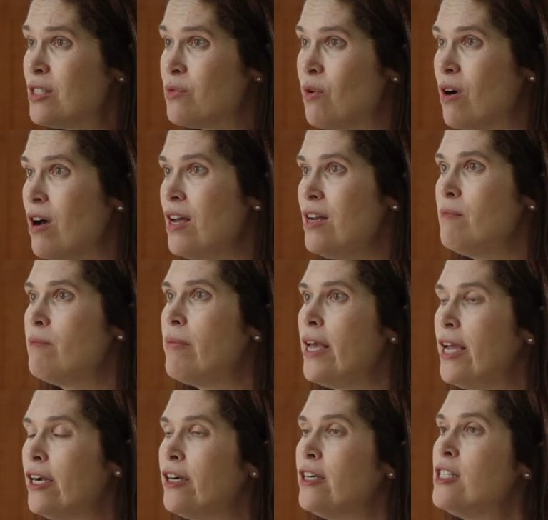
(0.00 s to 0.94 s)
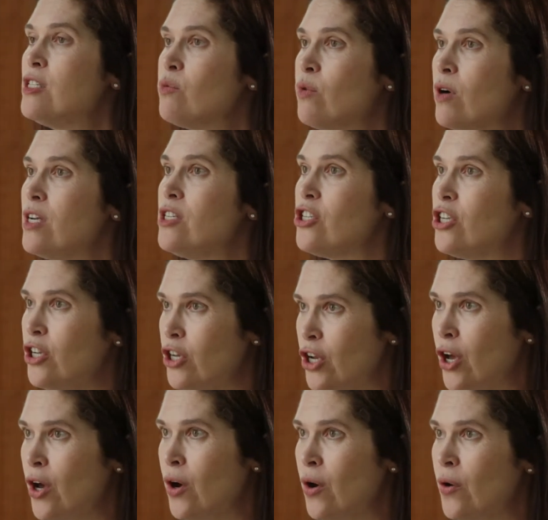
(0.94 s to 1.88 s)
want. Parents want to
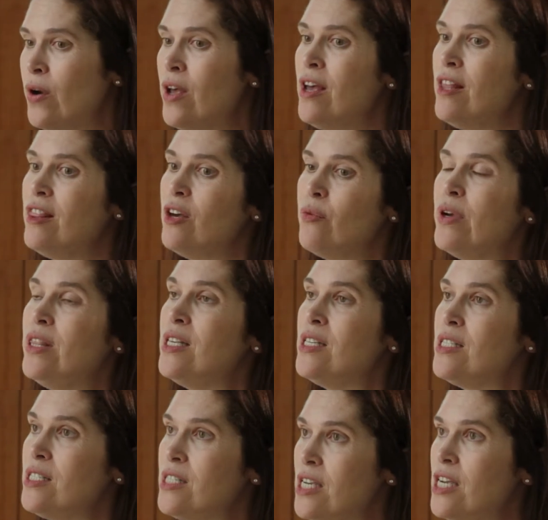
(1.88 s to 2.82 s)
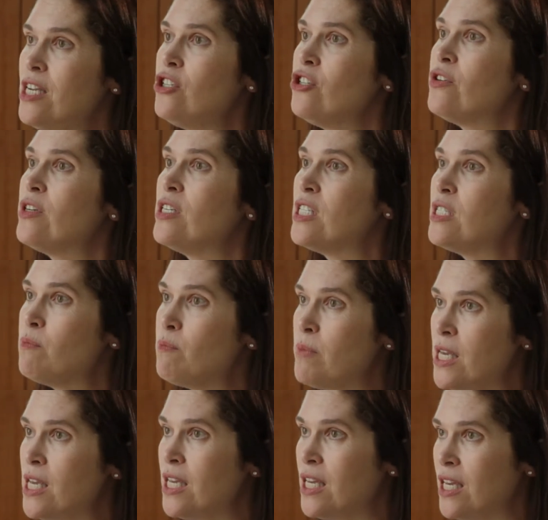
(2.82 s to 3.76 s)
know that when this teacher is
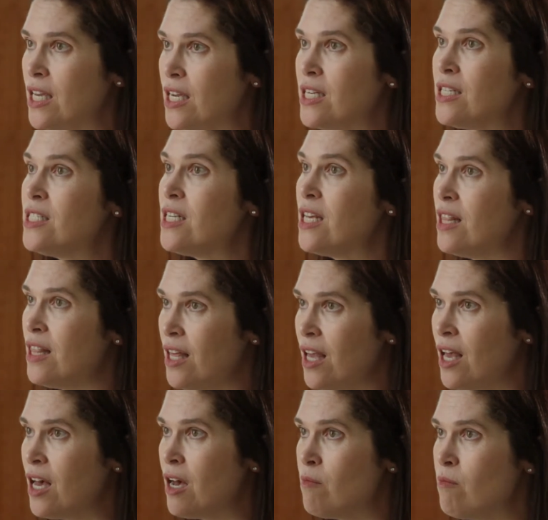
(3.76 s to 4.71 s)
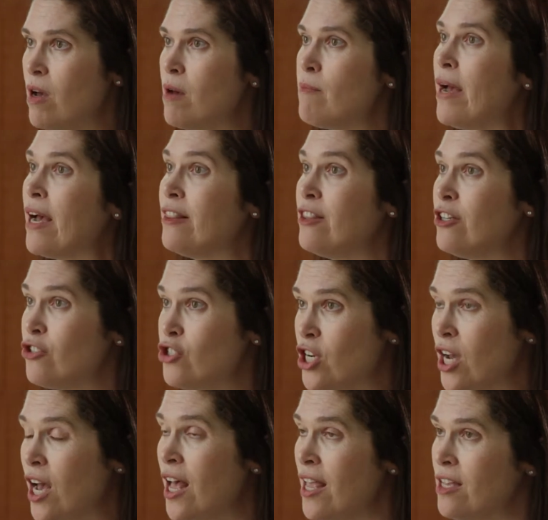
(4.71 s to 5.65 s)
speaking to them about their
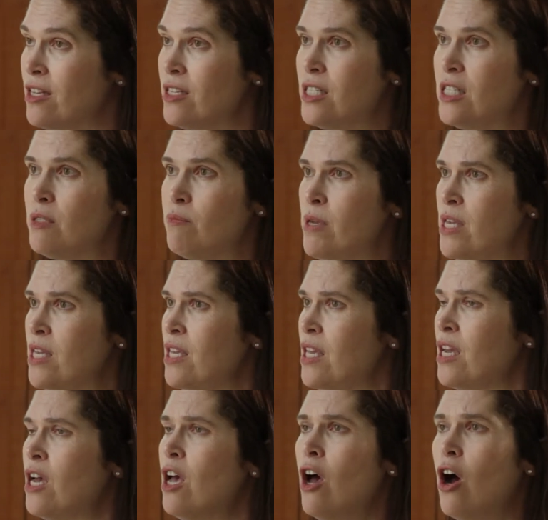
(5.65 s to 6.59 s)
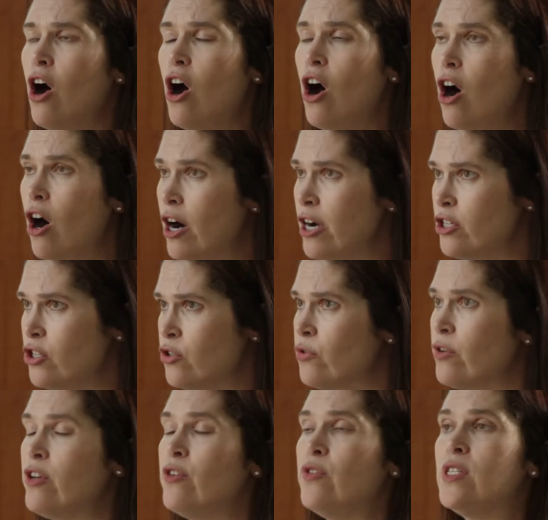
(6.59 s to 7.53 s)
child and speaking hard
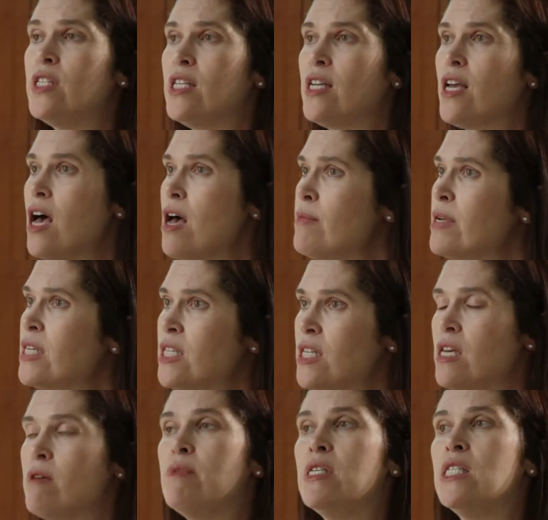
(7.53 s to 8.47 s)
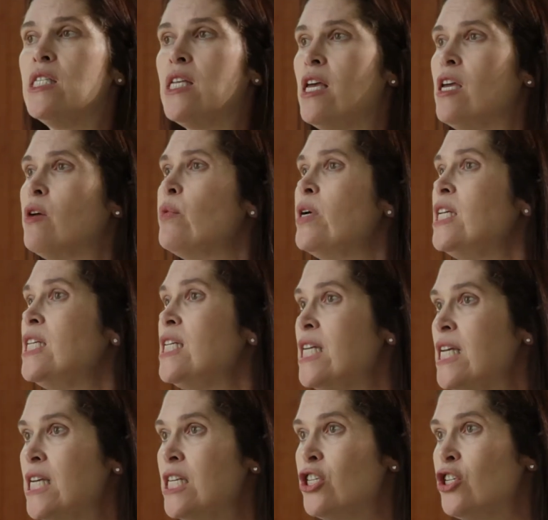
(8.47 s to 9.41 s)
truths and coming to them and saying, we
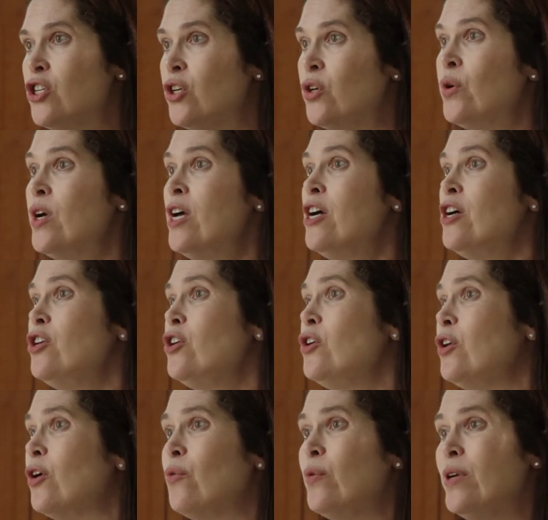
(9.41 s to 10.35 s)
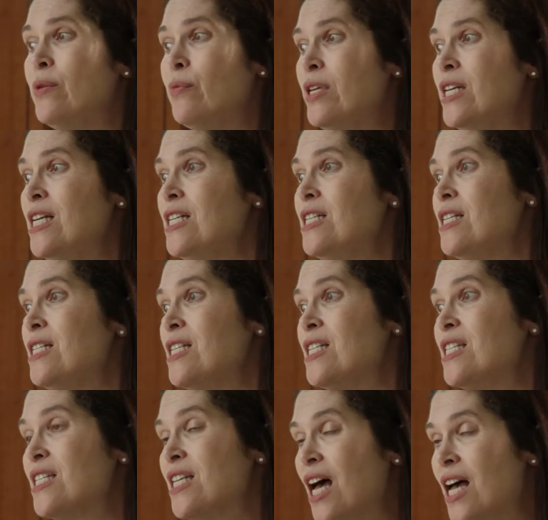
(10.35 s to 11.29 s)
need to, we need to
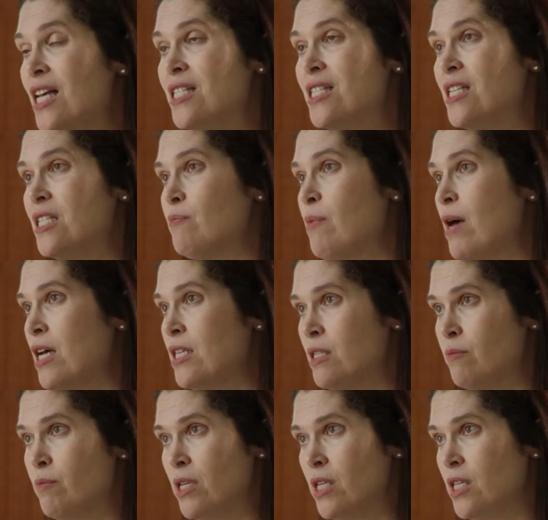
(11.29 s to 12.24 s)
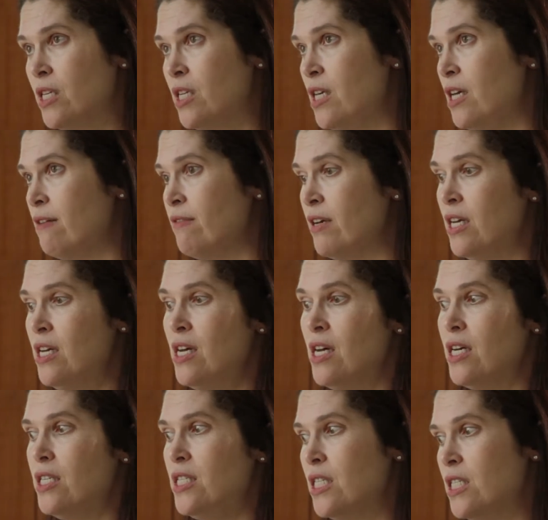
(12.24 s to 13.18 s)
discuss this possibility of
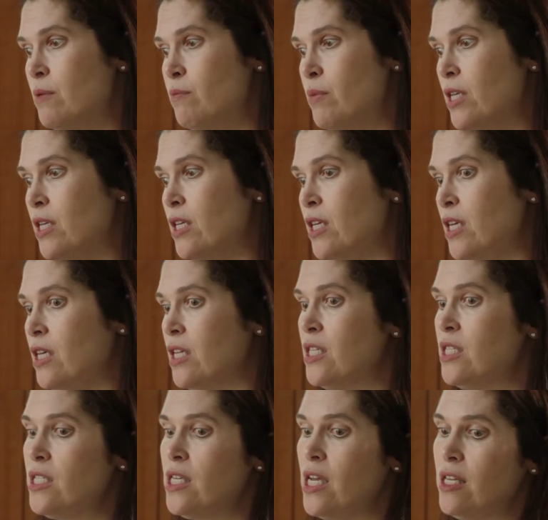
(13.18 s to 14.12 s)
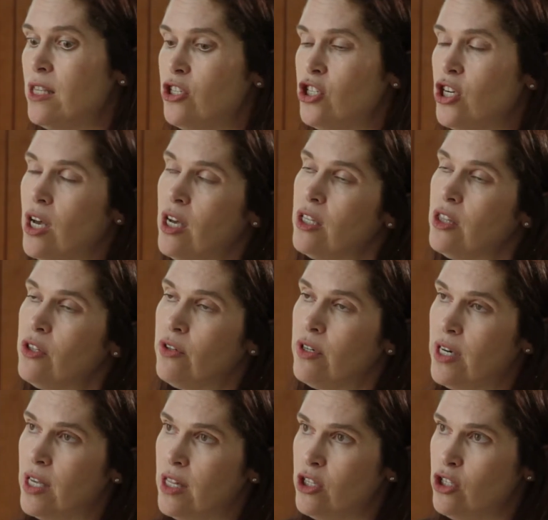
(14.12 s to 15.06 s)
a disability. Let's take the child through
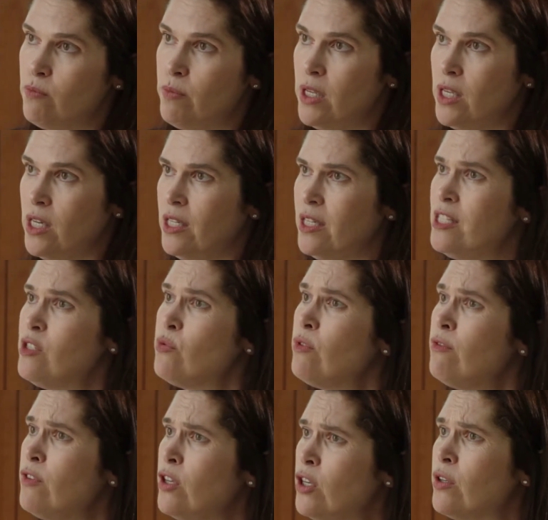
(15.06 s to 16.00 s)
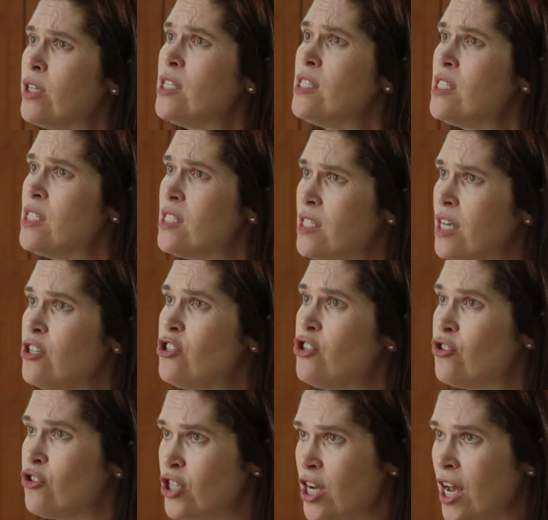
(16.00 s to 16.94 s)
an eligibility. Let's review, let's discuss
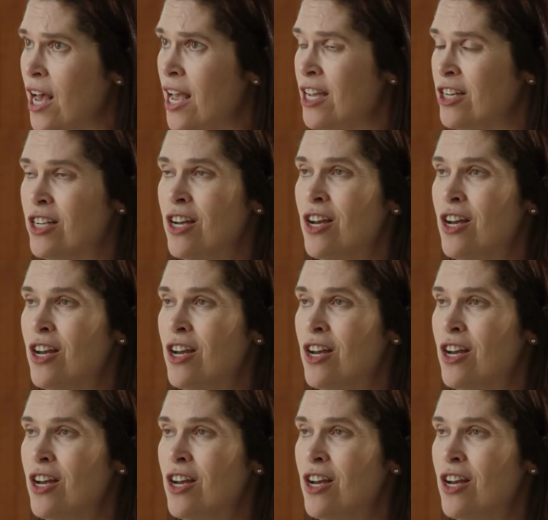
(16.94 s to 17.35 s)
your child.